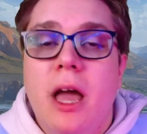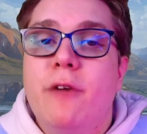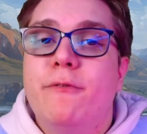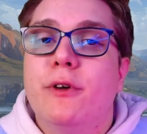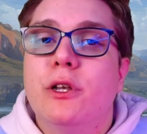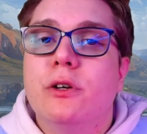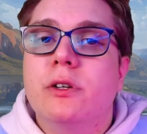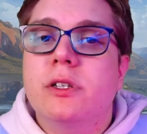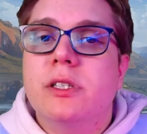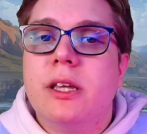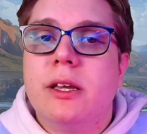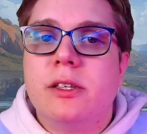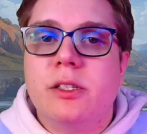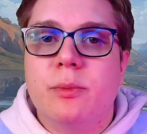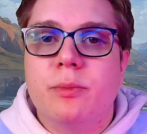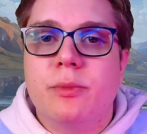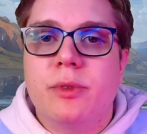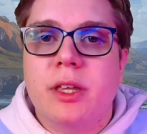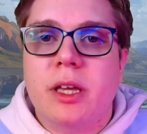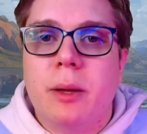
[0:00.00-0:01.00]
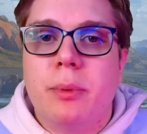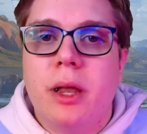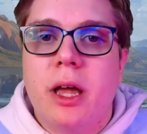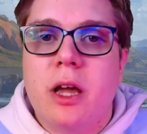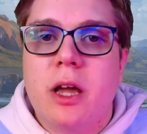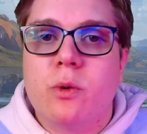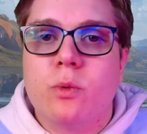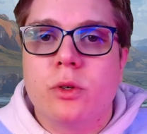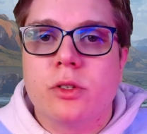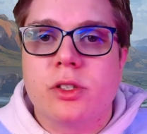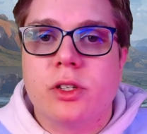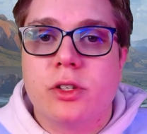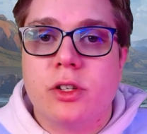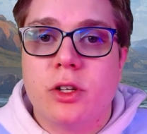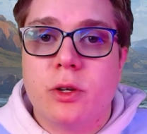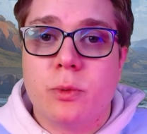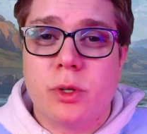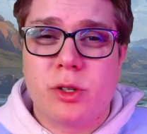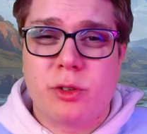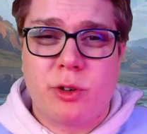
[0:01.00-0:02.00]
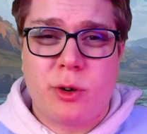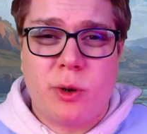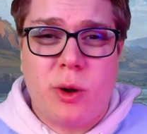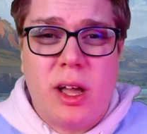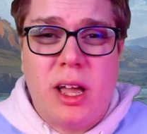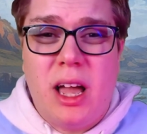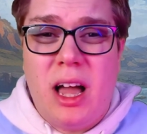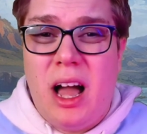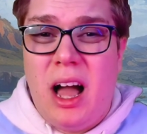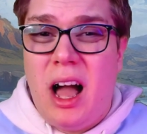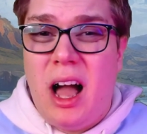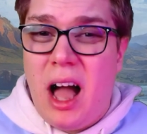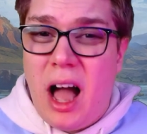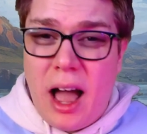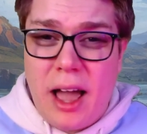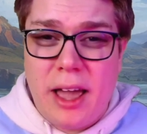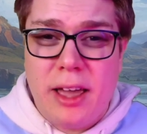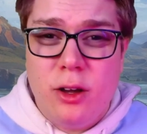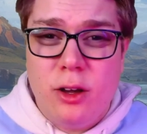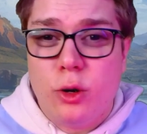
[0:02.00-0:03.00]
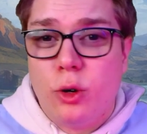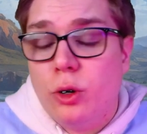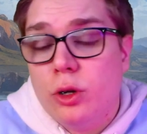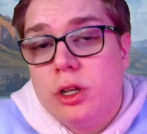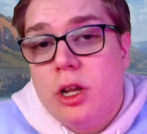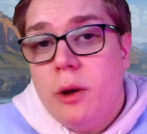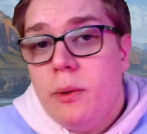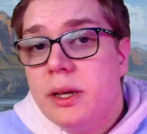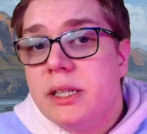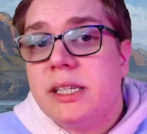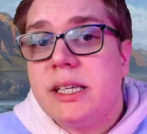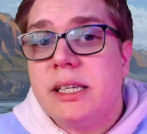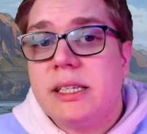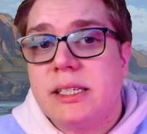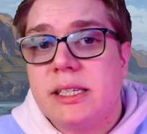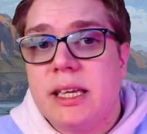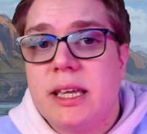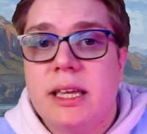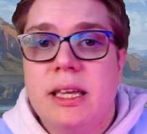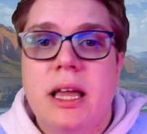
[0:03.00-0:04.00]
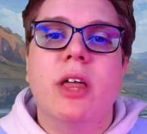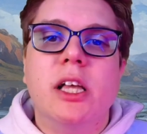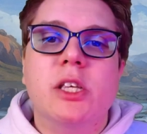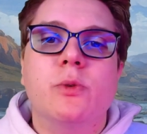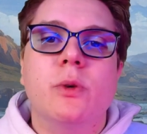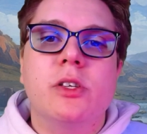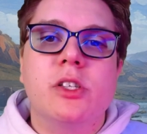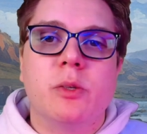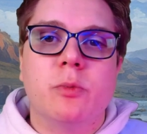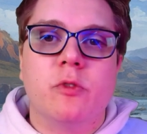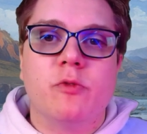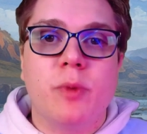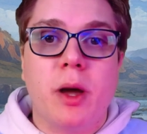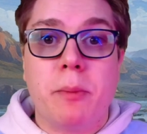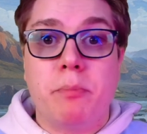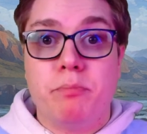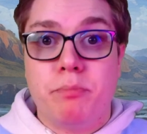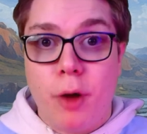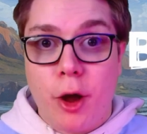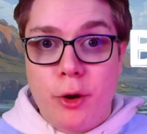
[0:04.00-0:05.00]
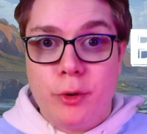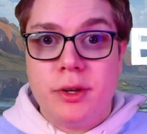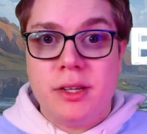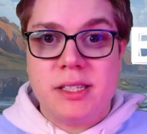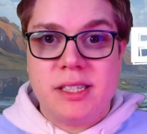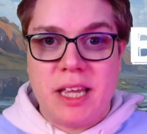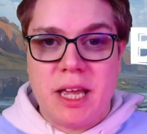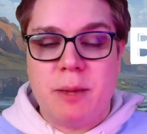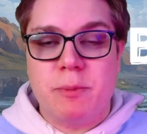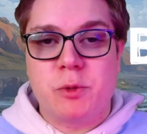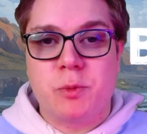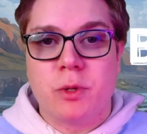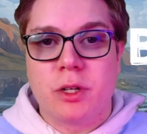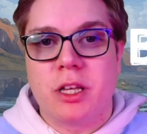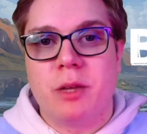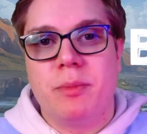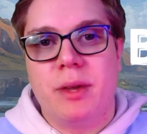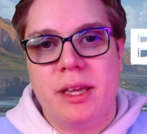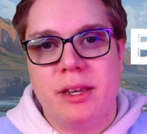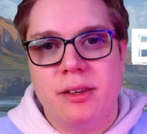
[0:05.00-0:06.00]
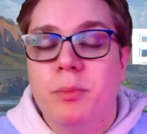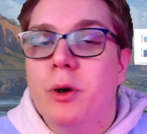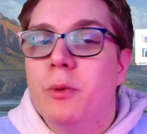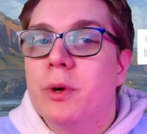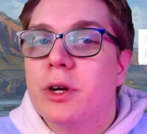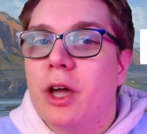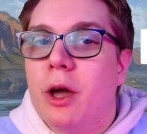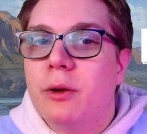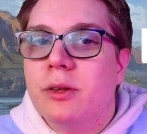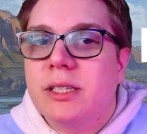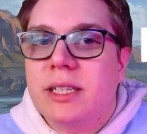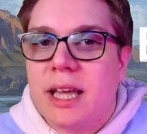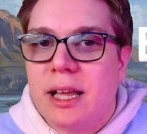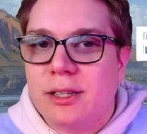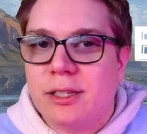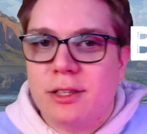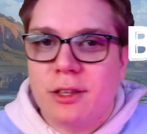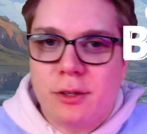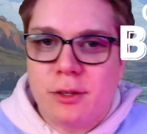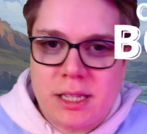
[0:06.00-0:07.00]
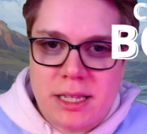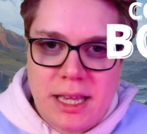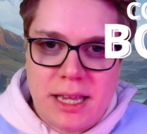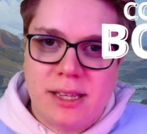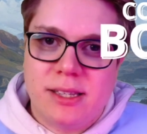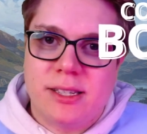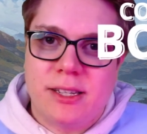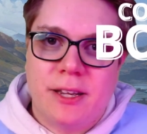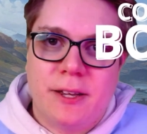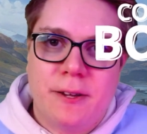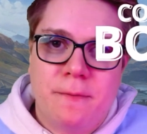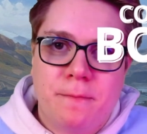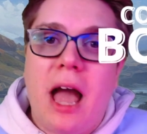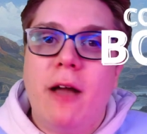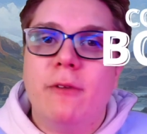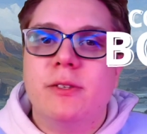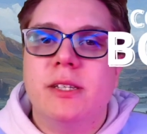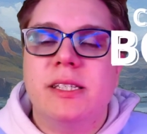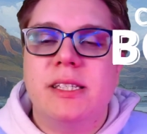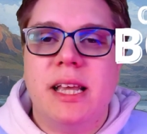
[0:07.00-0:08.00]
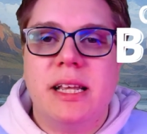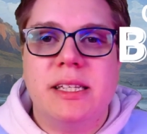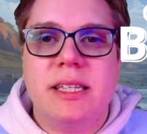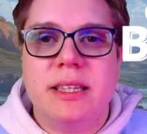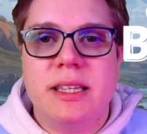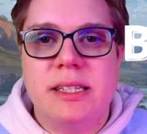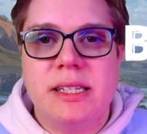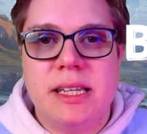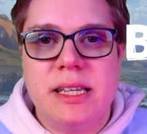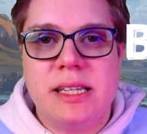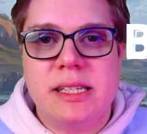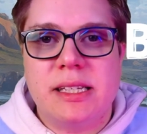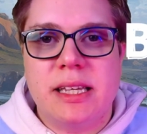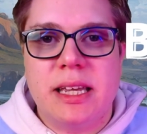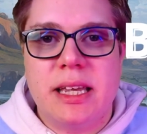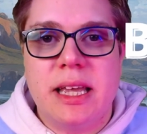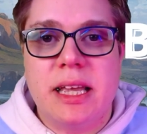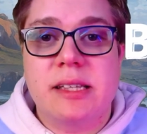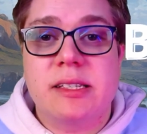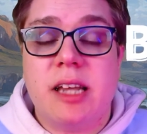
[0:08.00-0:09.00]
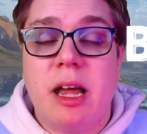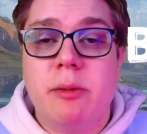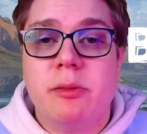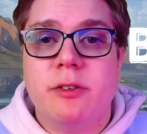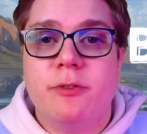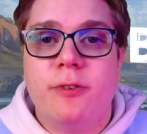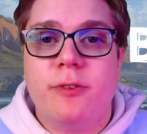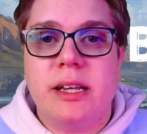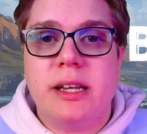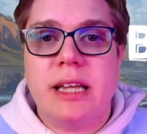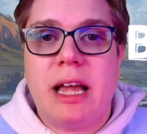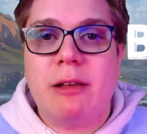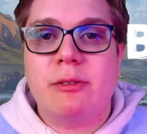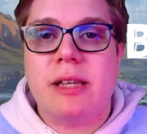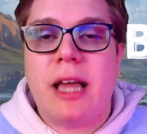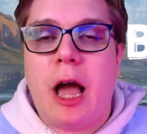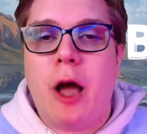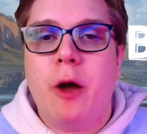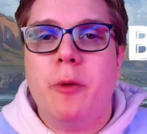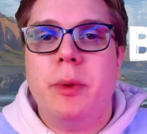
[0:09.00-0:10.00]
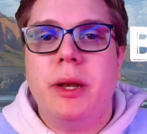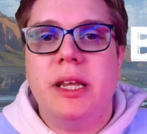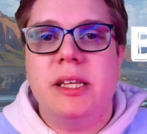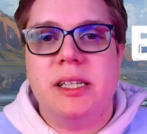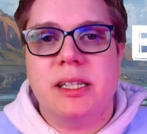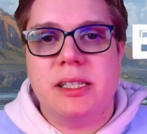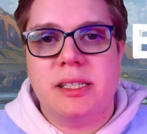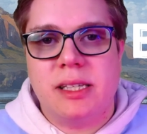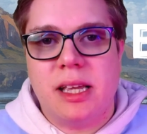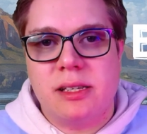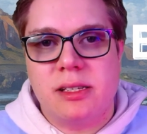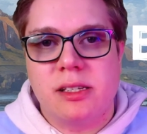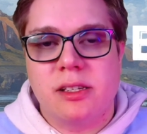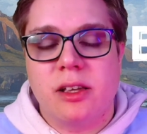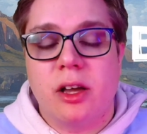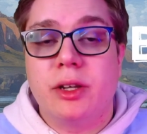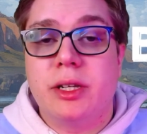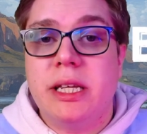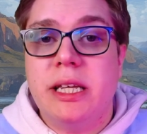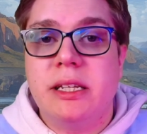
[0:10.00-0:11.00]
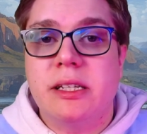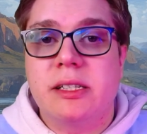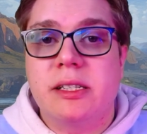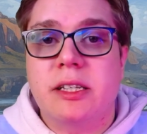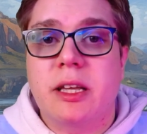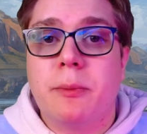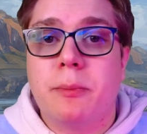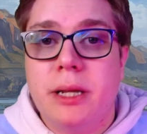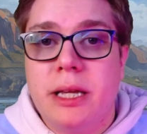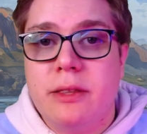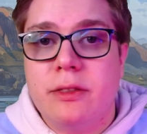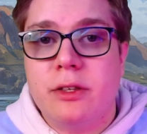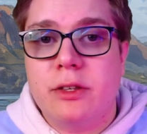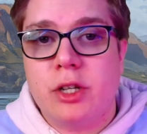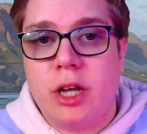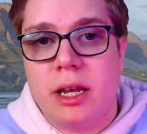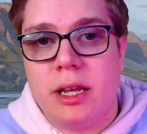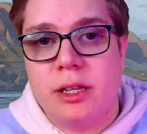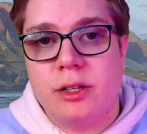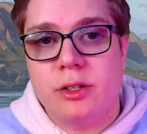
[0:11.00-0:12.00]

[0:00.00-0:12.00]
If it looks like something a player wants to do would require a higher or lower DC, that's where some of my bonus tips will come in, but we're going to get to those later. After setting the DC, it's time to find out how many successes are needed to complete the challenge.